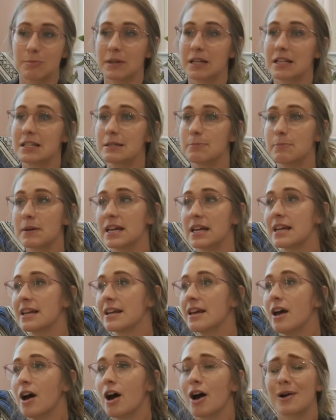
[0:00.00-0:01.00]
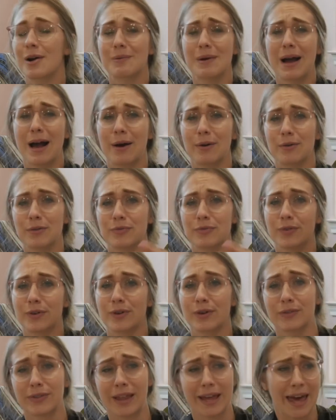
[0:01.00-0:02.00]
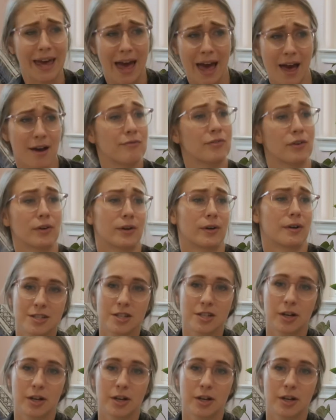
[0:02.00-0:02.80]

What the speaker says: but it's been around for like ever.